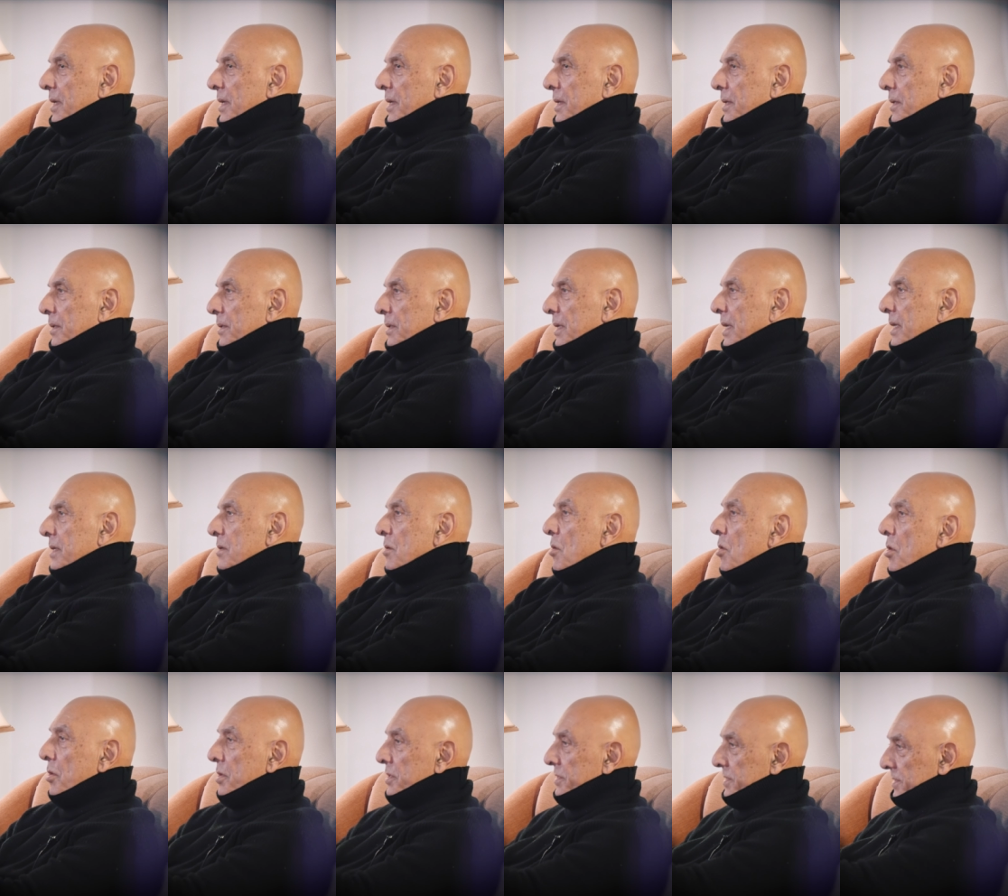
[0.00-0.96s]
an
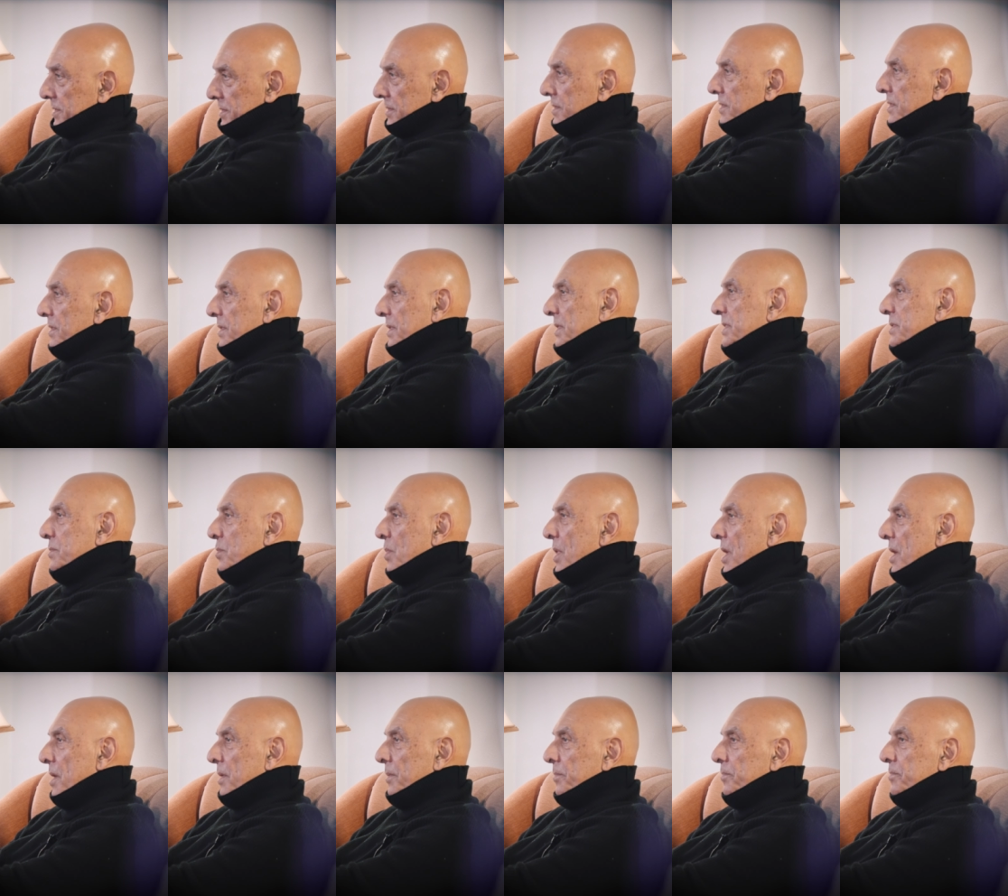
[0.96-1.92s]
artist as
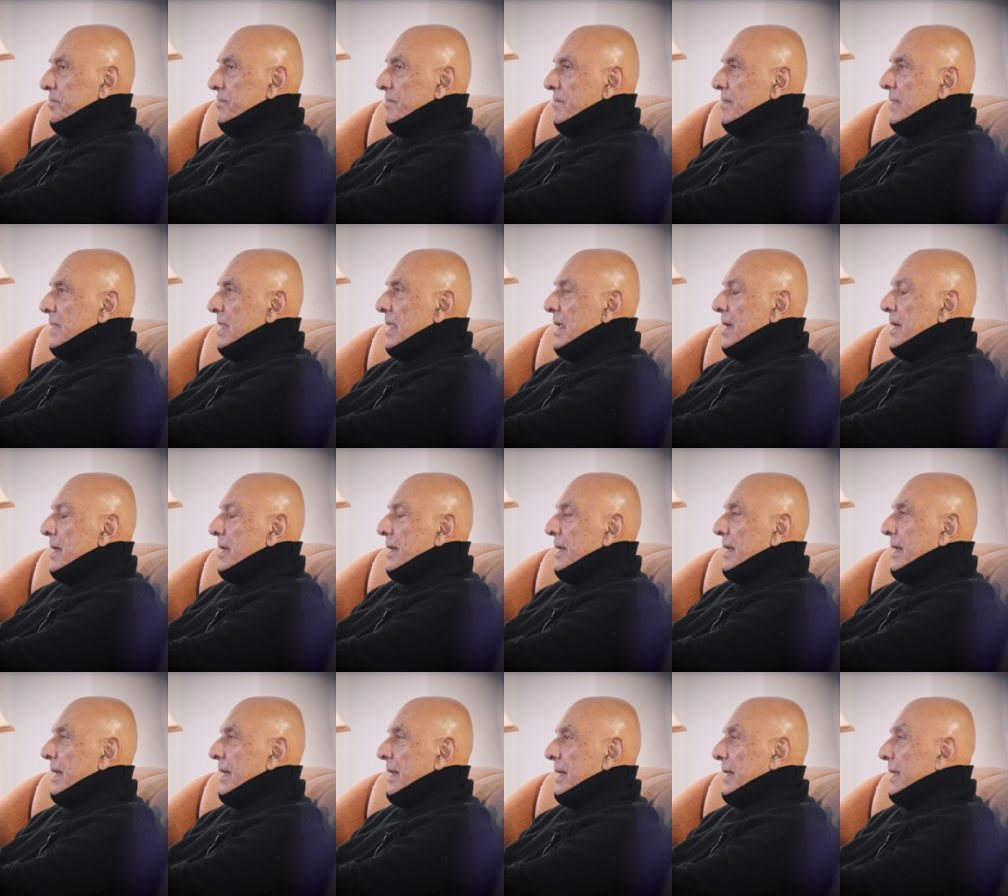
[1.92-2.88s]
well.
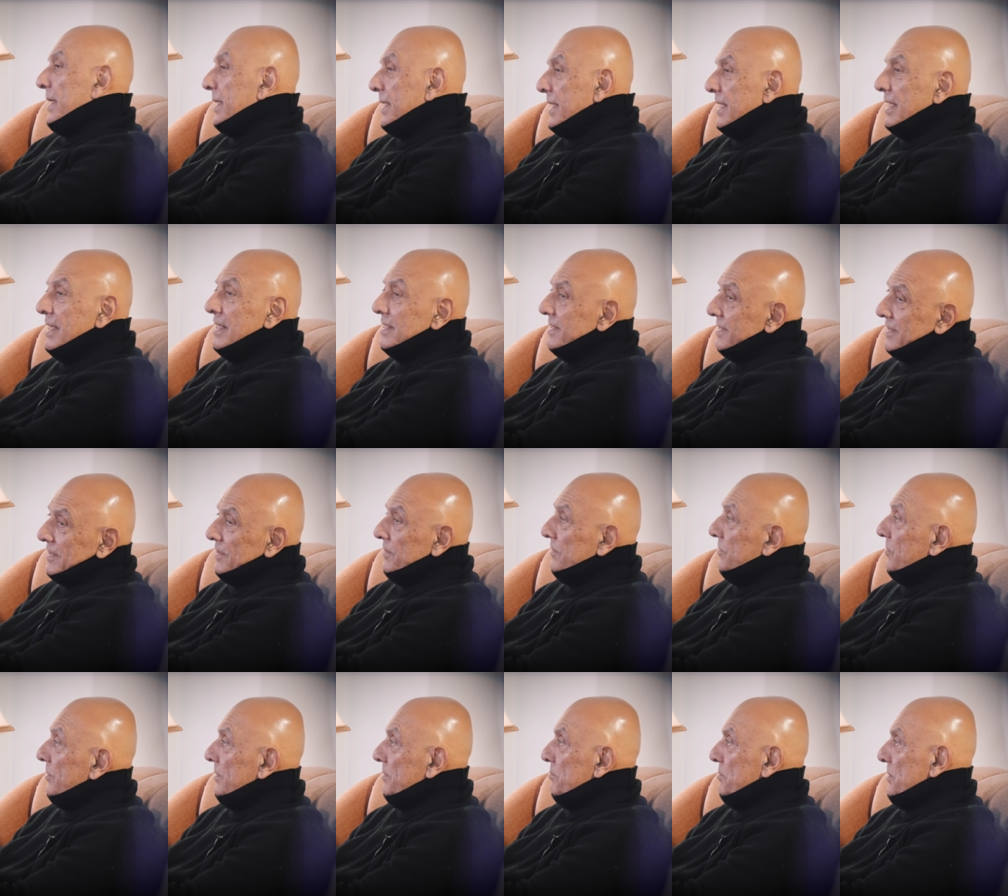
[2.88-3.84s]
He
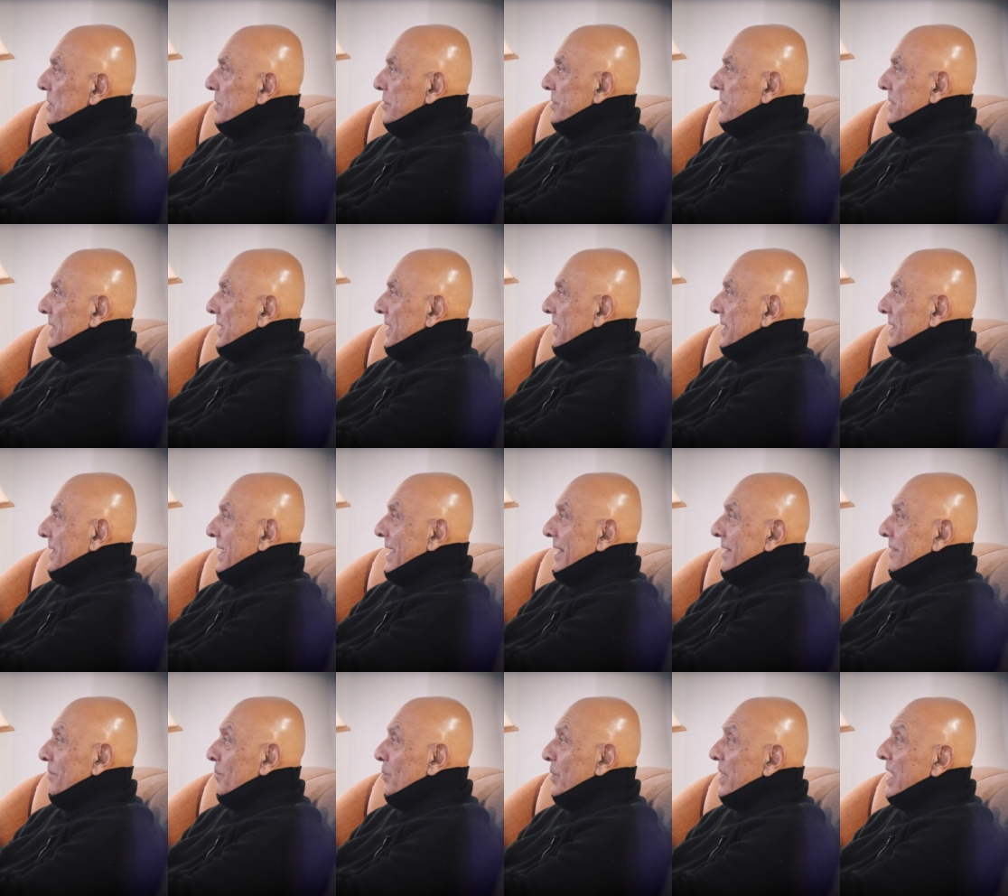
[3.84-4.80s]
listened to the music
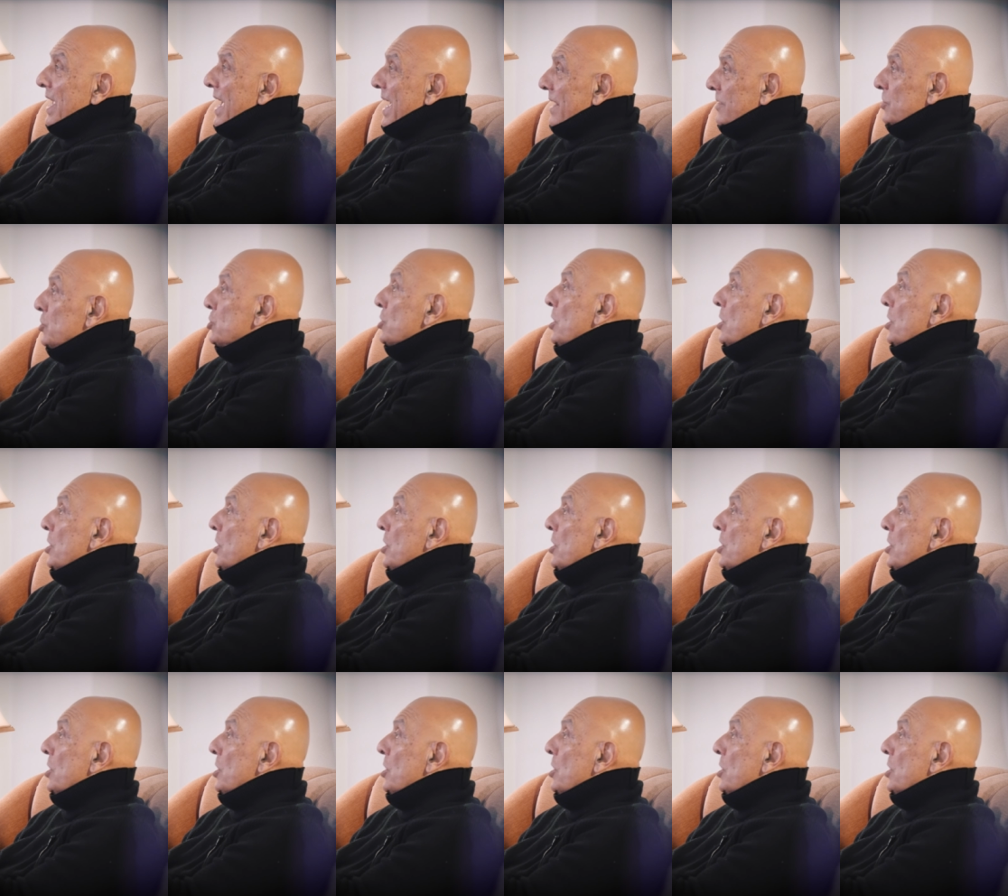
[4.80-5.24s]
that we had